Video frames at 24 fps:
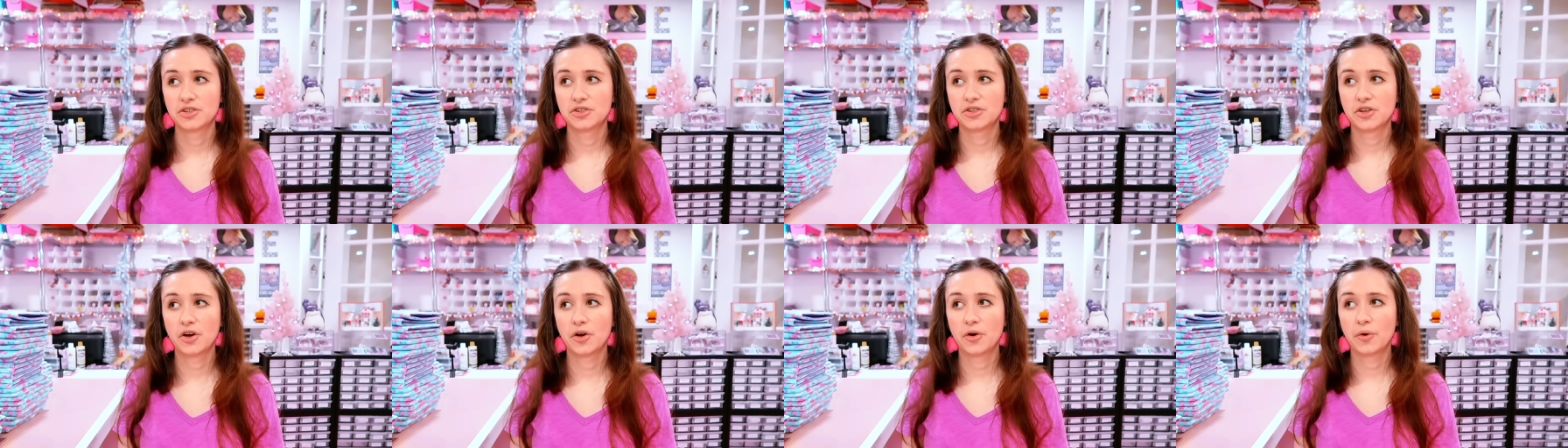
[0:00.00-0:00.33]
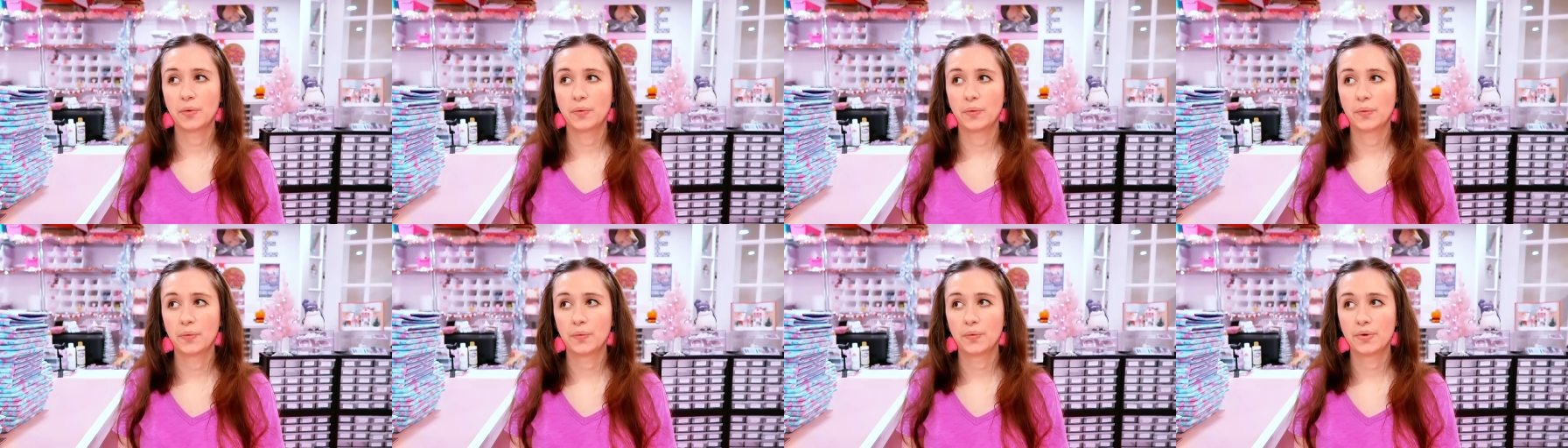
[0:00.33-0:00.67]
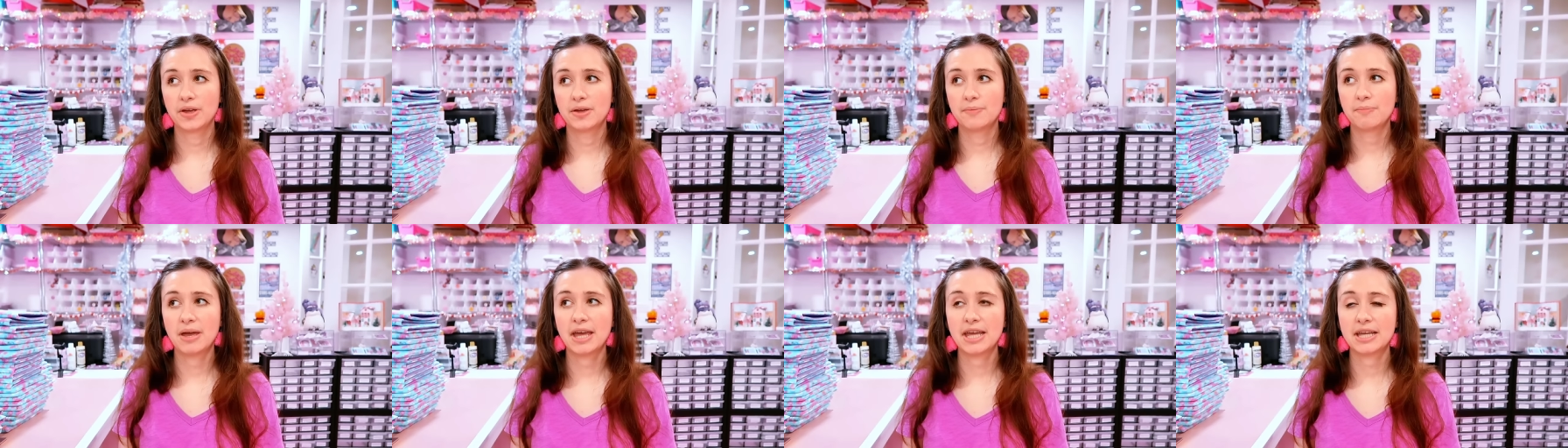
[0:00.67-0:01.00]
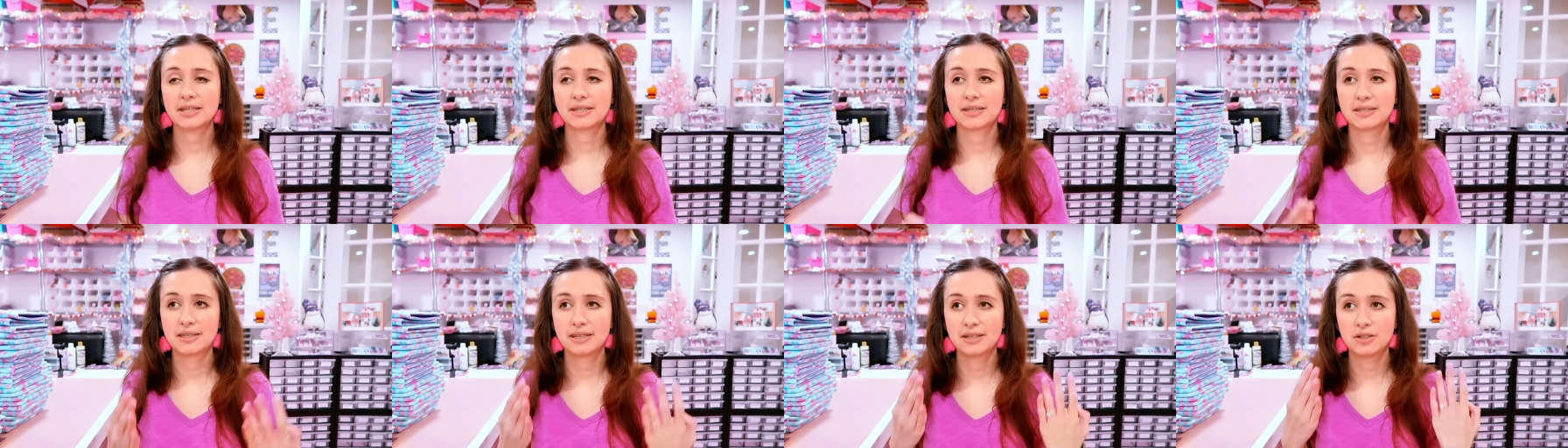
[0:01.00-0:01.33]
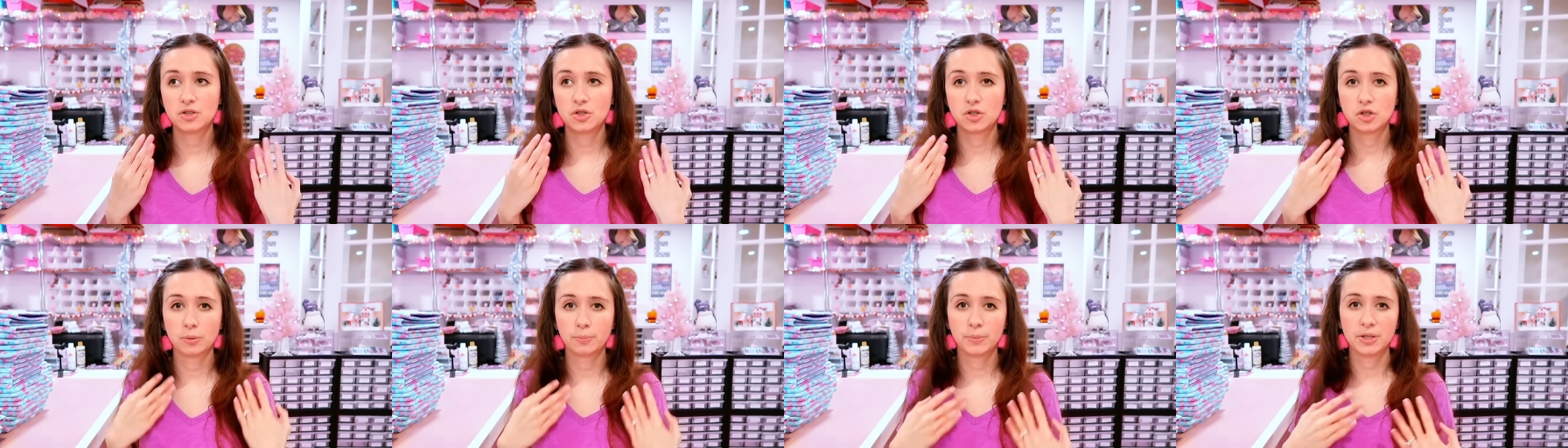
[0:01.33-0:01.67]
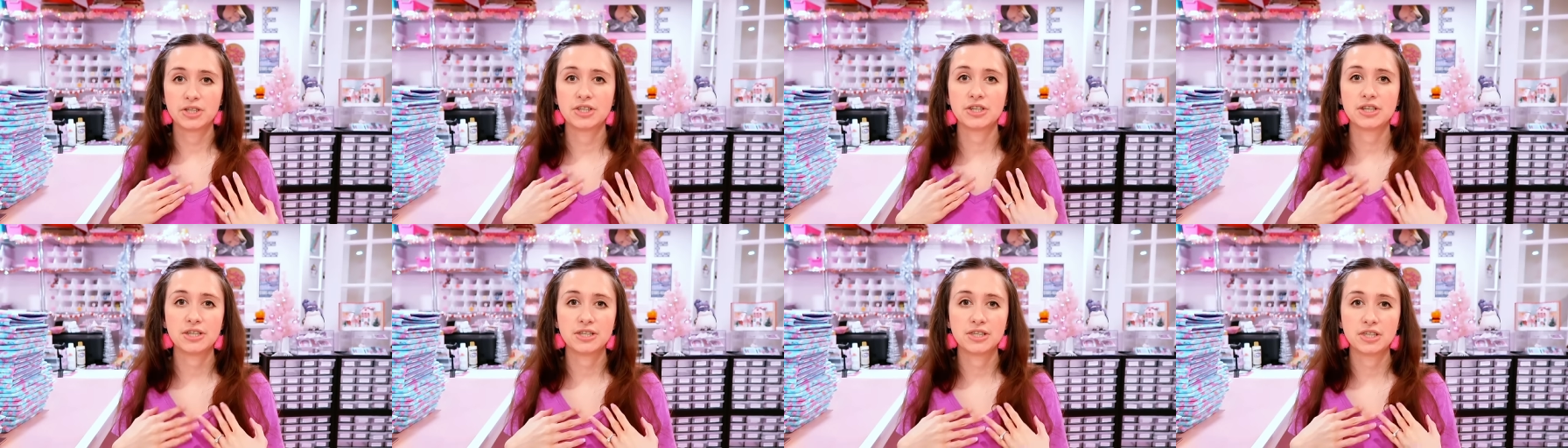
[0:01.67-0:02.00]
So it makes it so
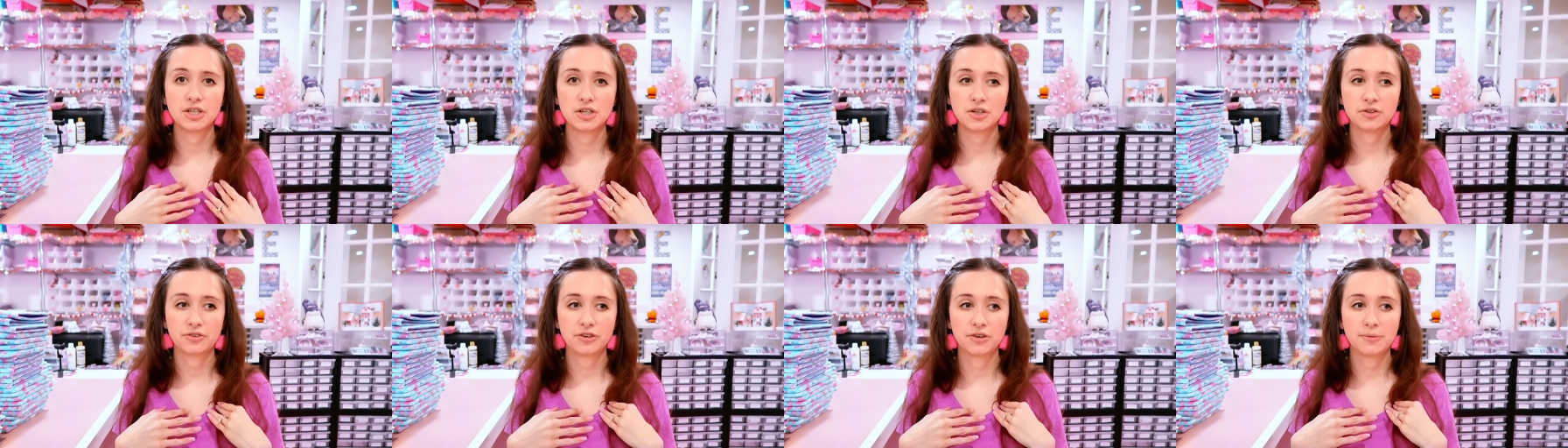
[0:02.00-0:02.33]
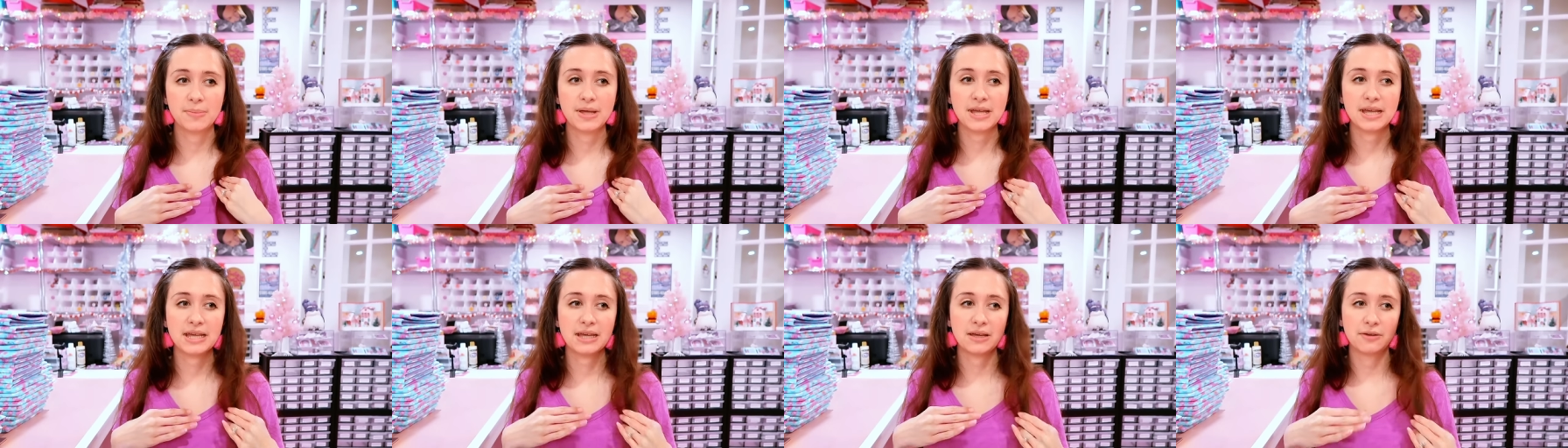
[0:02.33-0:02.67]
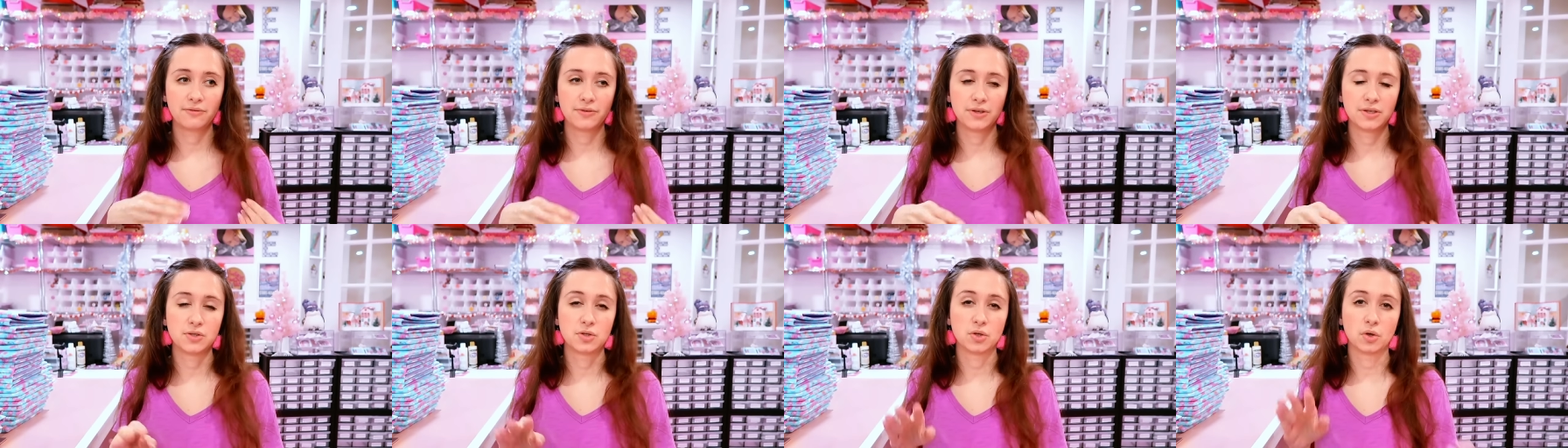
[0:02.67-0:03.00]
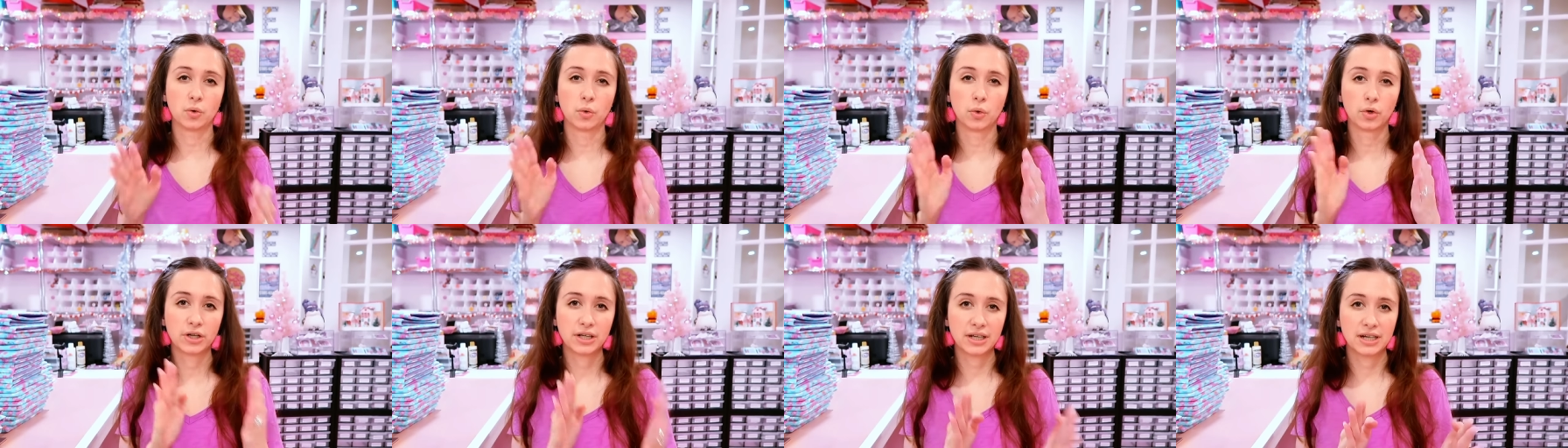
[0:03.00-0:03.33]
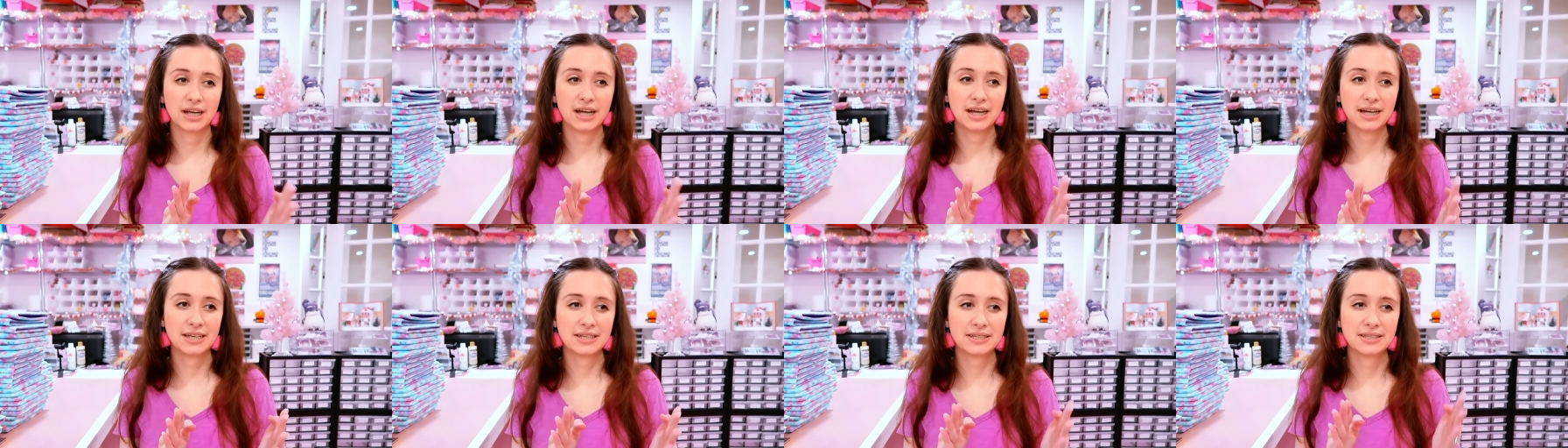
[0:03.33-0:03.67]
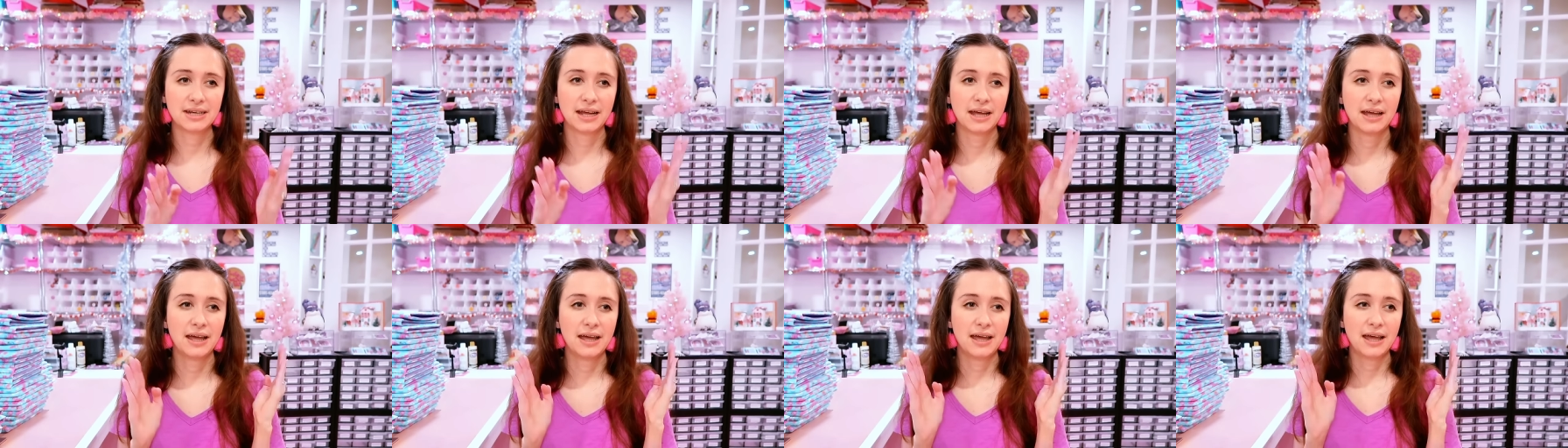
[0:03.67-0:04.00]
much easier for me if it's
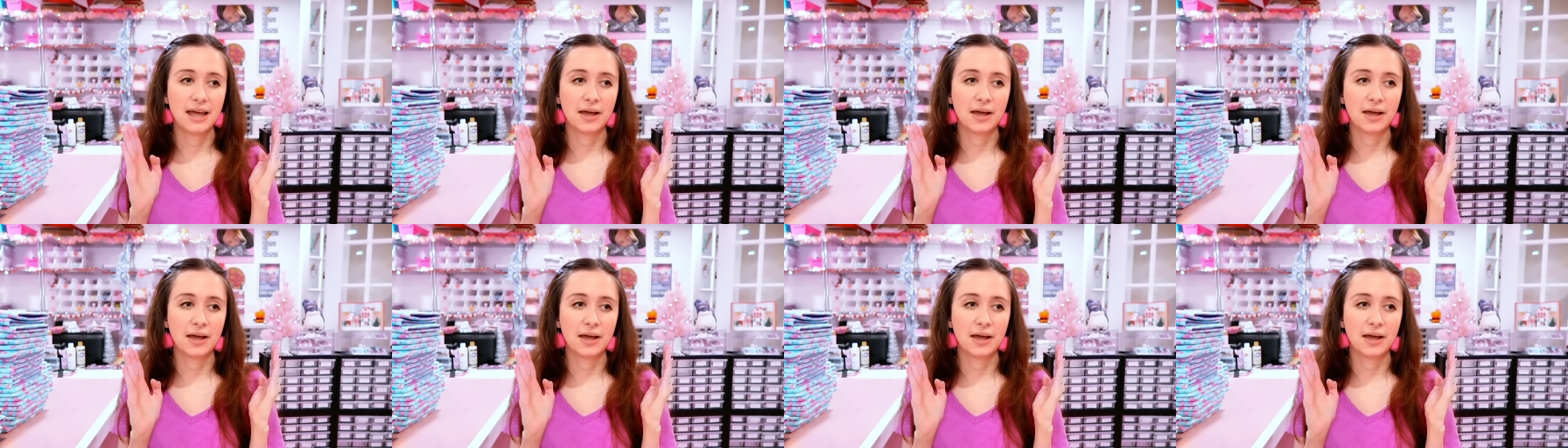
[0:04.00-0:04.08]
organized.